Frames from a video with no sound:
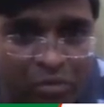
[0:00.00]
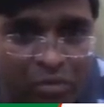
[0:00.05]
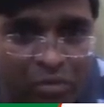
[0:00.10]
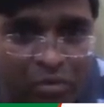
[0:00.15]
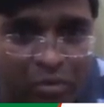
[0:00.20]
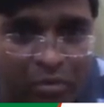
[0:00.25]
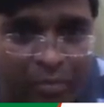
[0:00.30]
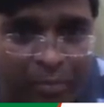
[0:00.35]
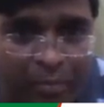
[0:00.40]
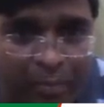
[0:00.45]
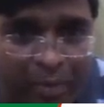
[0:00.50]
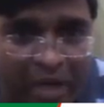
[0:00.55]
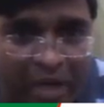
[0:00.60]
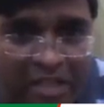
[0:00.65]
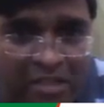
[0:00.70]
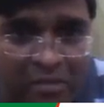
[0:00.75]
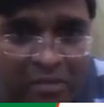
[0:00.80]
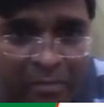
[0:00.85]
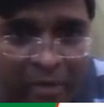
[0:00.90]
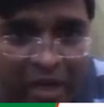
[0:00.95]
2.
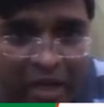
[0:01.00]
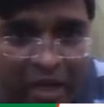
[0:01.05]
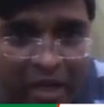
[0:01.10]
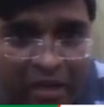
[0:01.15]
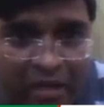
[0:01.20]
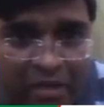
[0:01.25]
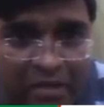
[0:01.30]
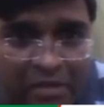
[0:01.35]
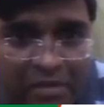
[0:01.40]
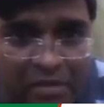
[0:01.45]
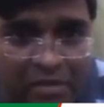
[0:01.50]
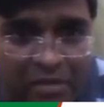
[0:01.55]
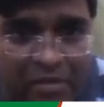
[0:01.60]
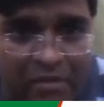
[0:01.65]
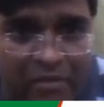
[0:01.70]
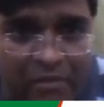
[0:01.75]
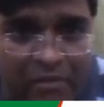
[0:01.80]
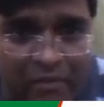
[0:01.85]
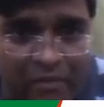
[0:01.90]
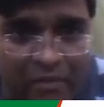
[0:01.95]
So what I get
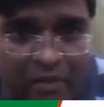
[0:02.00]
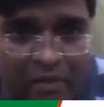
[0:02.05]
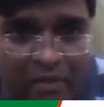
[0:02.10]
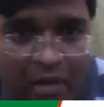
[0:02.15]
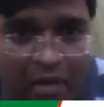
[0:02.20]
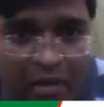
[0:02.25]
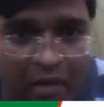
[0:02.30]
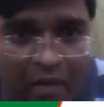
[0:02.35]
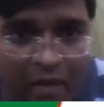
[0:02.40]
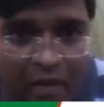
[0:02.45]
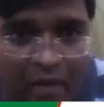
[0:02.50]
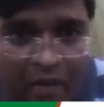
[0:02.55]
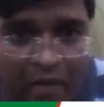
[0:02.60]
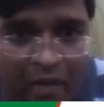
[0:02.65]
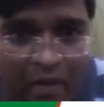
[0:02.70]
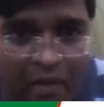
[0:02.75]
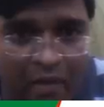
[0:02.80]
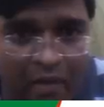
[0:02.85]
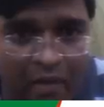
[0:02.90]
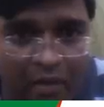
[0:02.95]
is a
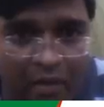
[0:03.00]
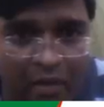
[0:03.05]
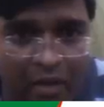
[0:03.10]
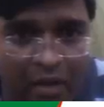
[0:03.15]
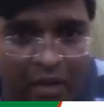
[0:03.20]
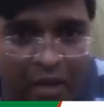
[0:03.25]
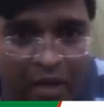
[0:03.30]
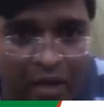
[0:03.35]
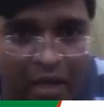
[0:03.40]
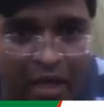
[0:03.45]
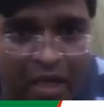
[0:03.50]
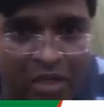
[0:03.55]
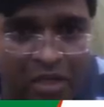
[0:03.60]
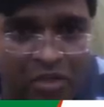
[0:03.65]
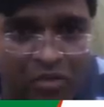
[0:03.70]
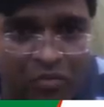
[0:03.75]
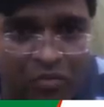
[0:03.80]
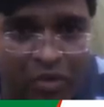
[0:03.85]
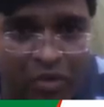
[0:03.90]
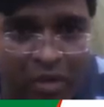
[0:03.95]
by 2
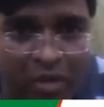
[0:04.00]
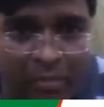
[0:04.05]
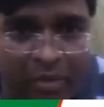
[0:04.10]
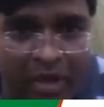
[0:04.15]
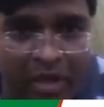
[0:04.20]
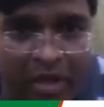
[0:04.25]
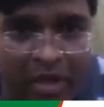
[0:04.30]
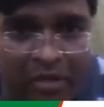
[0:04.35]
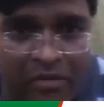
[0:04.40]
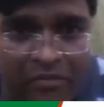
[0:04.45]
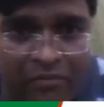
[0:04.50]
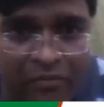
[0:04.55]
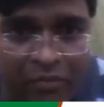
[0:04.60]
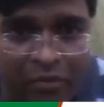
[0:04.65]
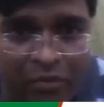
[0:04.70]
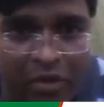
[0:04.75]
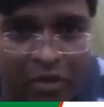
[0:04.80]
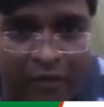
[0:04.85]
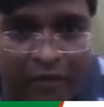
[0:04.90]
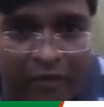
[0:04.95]
plus minus